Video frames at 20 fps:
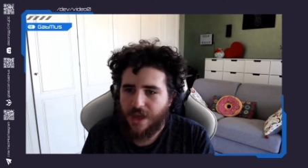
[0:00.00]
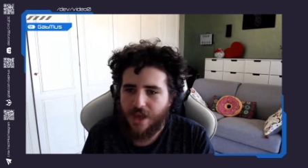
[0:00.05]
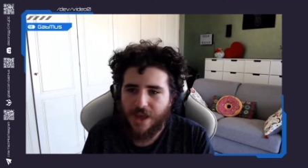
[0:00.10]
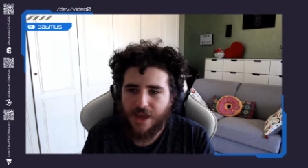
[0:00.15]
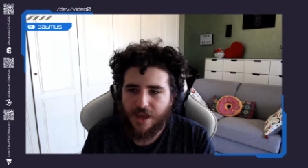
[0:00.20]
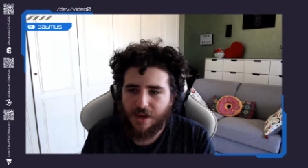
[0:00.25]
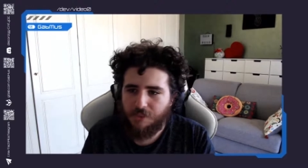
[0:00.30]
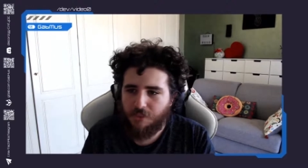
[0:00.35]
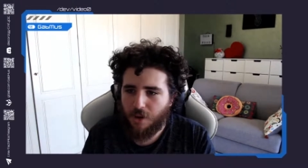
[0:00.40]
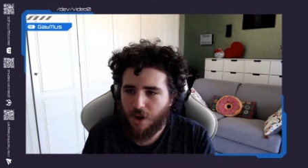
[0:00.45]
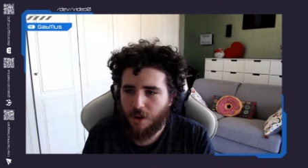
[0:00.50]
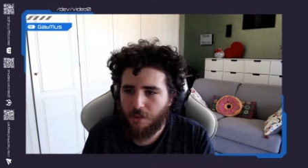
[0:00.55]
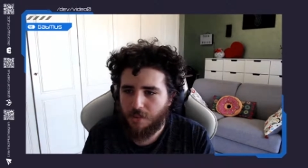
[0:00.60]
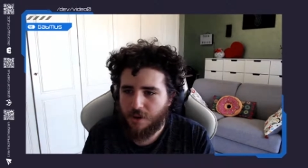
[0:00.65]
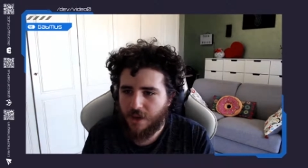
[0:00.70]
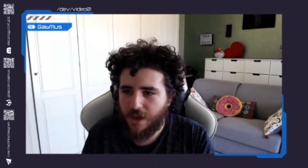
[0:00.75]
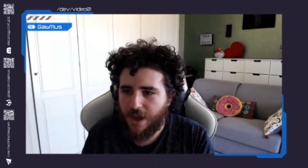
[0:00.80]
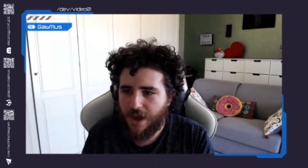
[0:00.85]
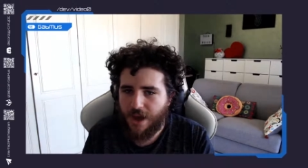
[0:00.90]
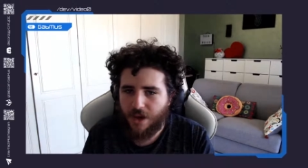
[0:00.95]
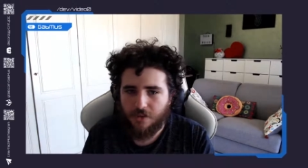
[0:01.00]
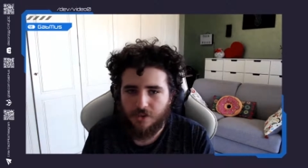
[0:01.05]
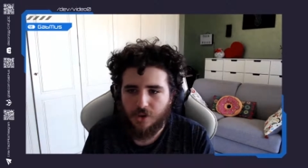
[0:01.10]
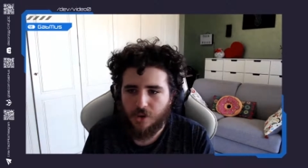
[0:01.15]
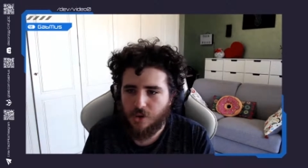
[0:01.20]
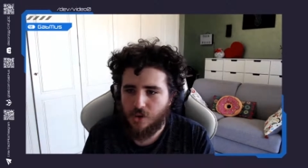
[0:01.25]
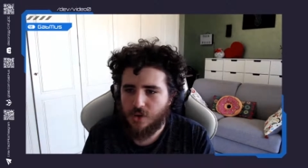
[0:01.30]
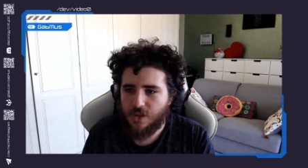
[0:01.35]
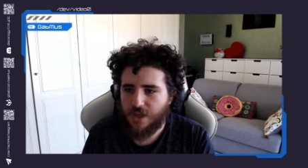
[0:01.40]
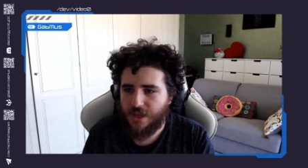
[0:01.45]
and probably have to
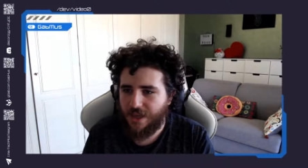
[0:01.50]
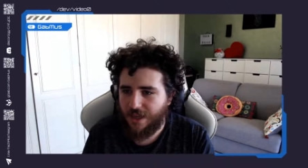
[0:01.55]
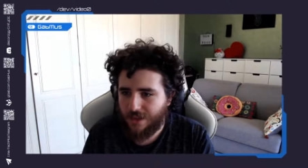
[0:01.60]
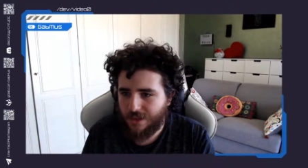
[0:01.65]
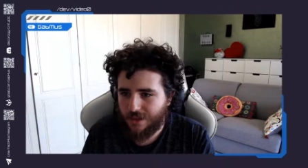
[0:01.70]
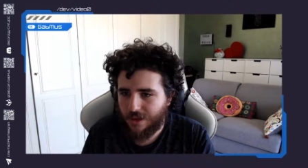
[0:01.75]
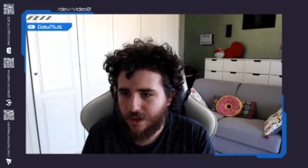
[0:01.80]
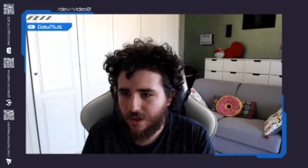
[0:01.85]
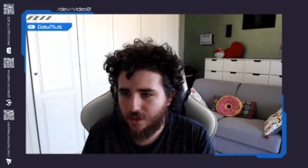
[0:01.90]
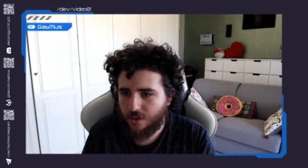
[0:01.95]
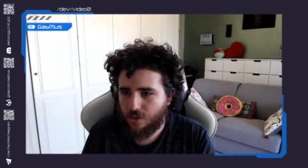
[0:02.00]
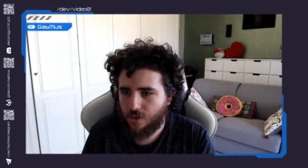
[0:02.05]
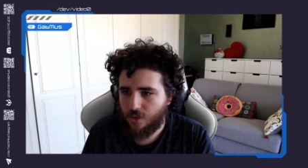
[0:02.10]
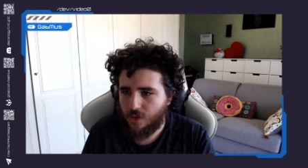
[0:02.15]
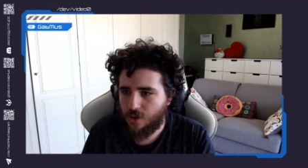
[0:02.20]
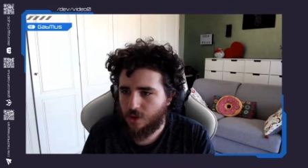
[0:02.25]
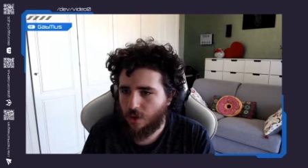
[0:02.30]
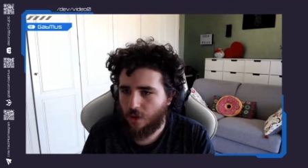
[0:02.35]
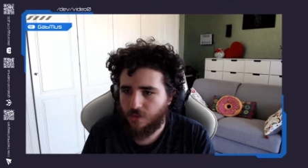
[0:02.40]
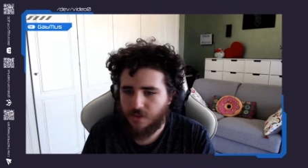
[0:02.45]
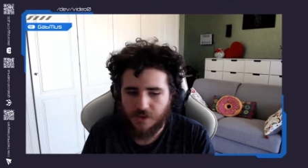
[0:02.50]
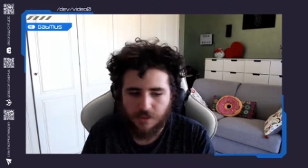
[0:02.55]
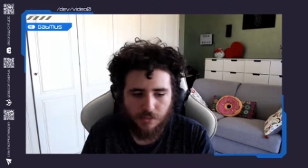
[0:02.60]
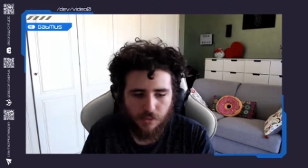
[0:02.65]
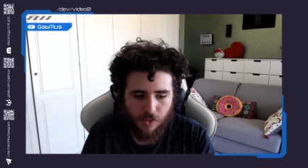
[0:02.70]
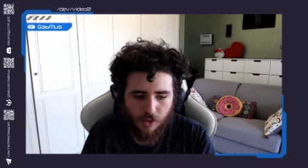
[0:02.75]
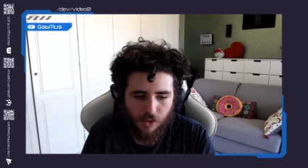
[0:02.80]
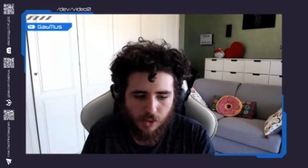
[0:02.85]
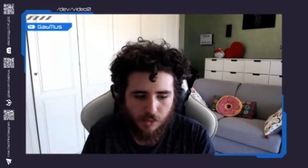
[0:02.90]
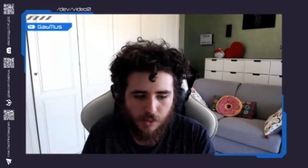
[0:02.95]
use a heat gun to dissolve some
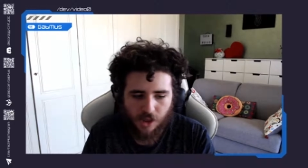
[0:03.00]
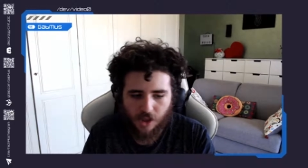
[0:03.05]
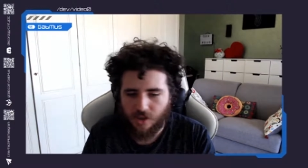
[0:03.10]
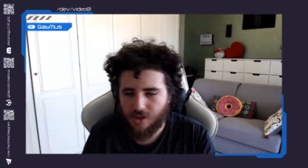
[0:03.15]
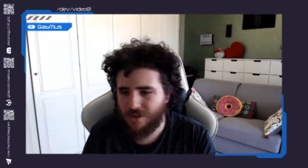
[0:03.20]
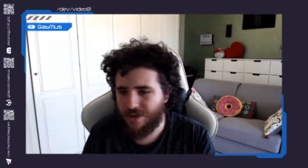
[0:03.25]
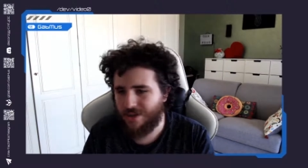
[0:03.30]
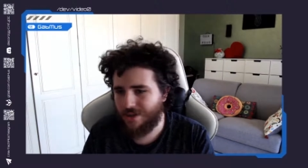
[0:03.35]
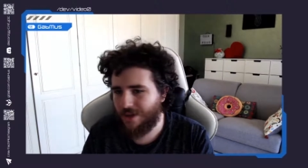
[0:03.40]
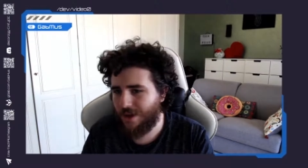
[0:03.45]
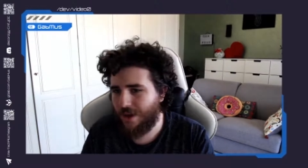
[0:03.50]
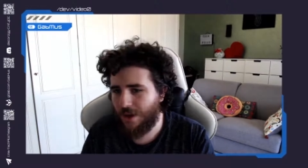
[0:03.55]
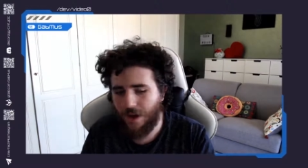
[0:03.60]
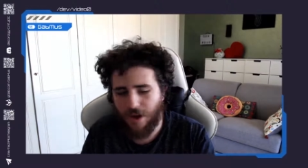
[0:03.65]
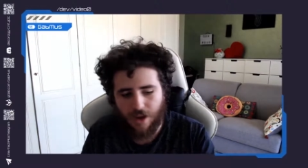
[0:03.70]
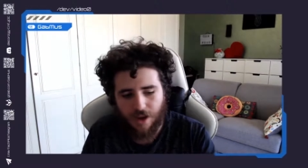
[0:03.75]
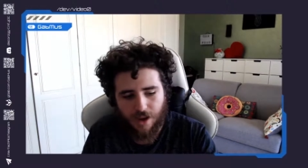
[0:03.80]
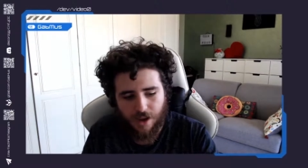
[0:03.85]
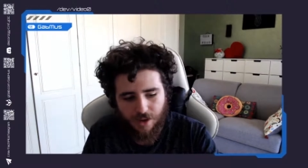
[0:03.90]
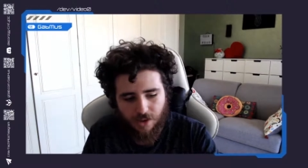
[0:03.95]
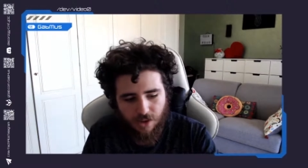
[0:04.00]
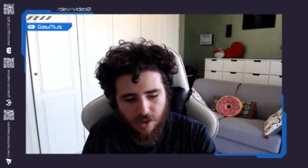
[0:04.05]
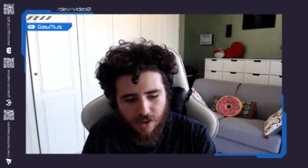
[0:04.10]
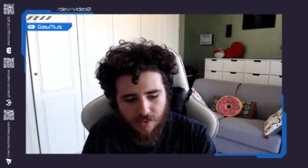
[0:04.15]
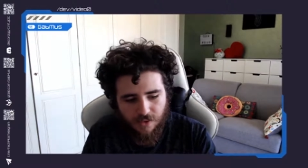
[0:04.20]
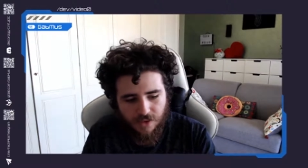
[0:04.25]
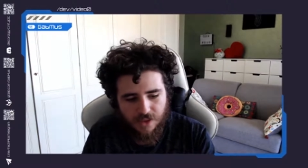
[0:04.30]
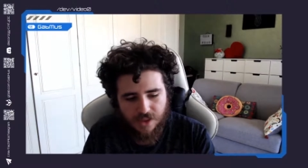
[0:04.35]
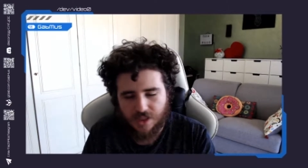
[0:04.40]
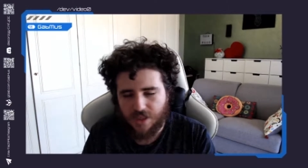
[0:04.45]
glue, because I don't
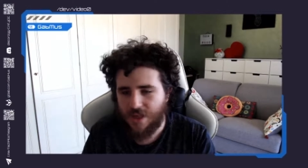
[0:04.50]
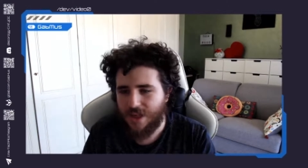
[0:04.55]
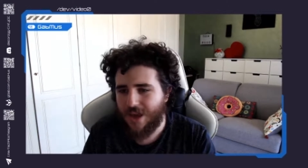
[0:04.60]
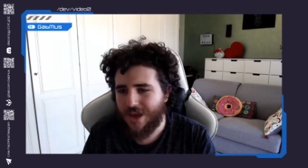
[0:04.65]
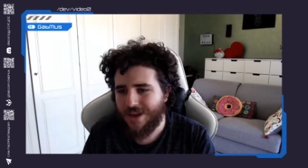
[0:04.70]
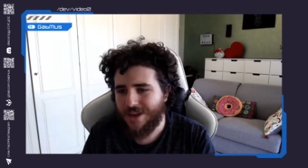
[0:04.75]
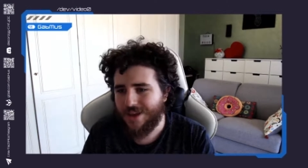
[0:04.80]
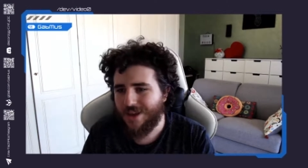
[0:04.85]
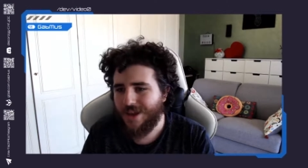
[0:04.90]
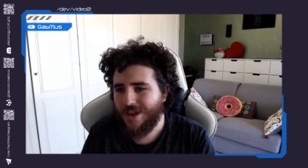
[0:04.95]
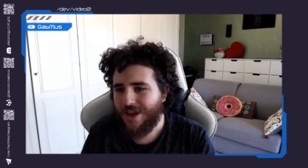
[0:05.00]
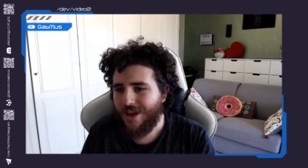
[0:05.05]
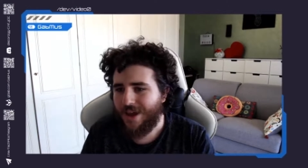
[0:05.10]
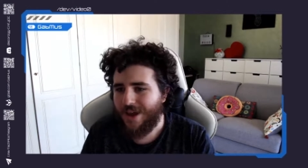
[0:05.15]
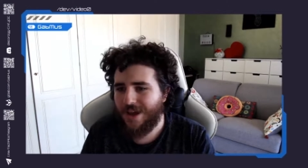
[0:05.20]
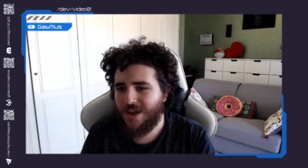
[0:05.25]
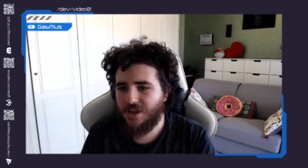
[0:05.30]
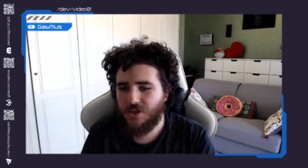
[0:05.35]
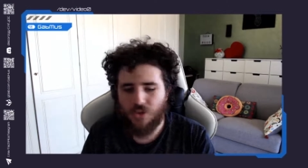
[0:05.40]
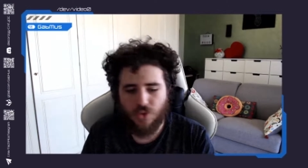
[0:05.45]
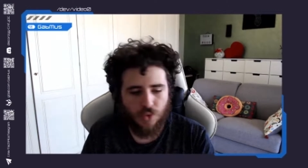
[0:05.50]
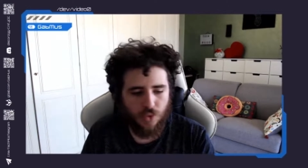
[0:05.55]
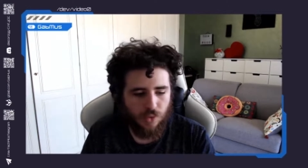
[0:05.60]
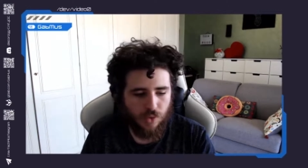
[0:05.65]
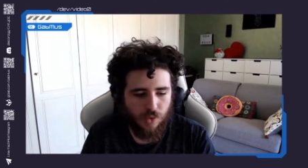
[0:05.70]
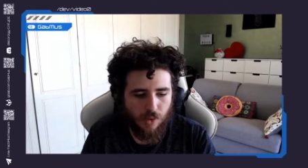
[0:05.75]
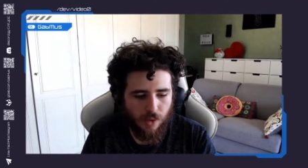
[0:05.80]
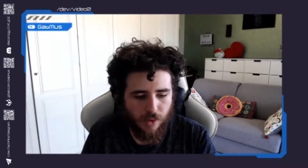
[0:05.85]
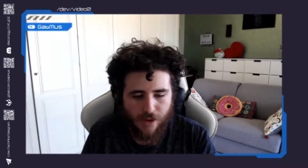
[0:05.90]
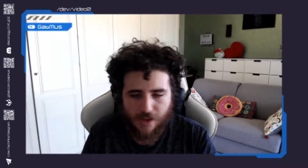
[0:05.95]
even see any screw
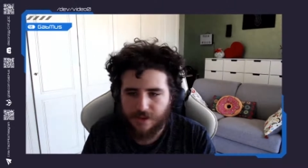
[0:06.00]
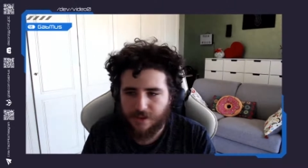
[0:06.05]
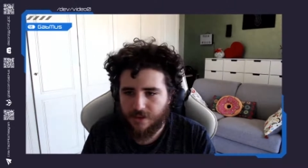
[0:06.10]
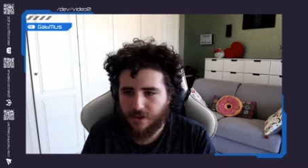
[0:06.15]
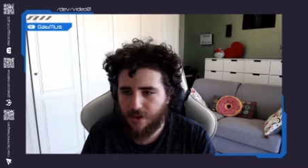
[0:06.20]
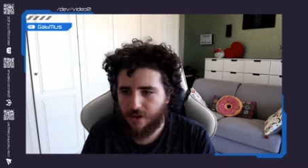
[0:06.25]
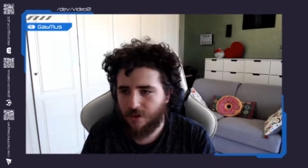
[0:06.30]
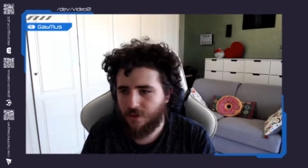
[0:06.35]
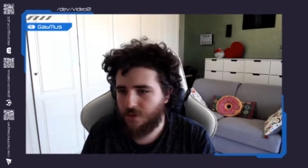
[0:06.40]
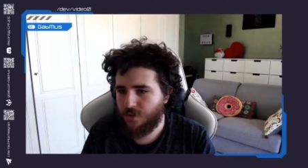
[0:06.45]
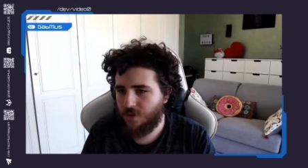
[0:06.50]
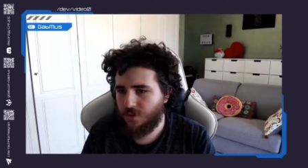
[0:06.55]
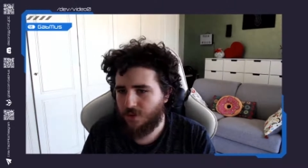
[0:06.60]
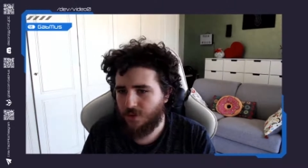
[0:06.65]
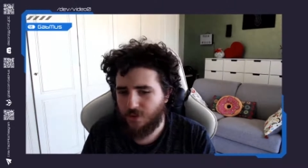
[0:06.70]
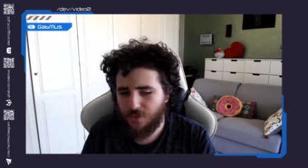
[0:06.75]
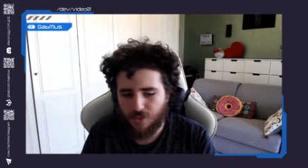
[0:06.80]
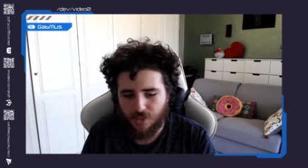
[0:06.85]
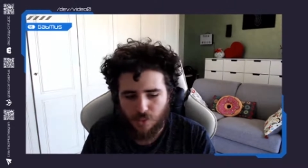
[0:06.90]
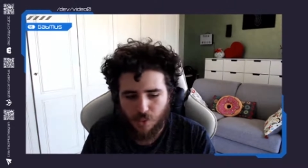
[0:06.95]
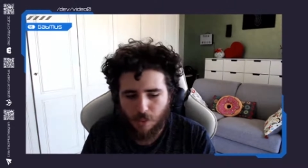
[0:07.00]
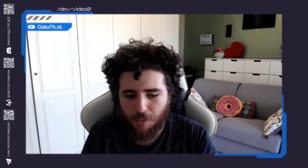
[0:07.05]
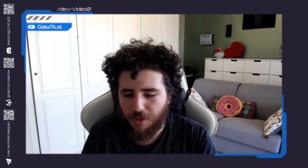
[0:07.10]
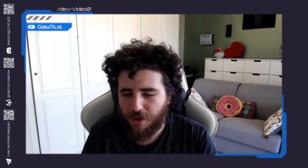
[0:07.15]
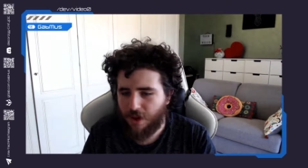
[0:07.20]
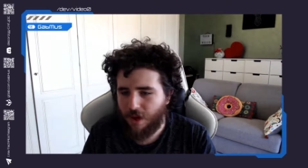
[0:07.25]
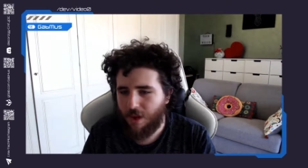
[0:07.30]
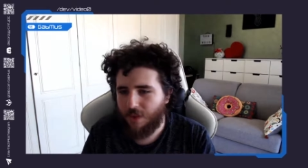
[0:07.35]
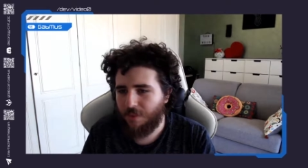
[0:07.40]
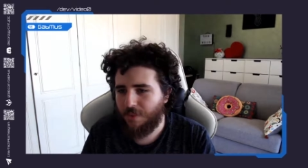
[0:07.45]
or anything to open
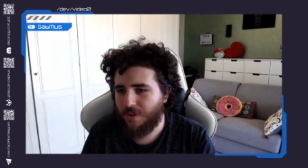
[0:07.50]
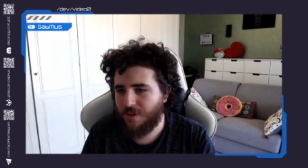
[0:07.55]
it up.